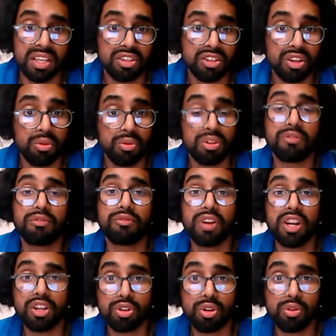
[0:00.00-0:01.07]
So the
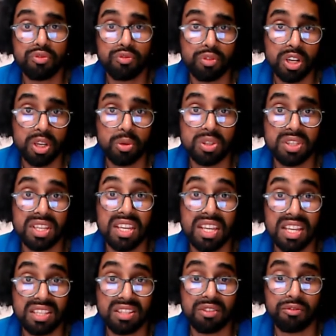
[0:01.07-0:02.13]
threshold frequency
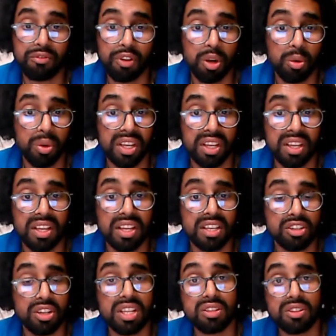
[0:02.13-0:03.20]
is the following.
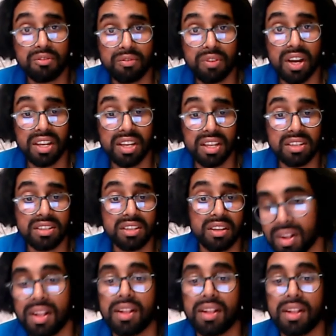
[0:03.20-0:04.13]
So let's define it.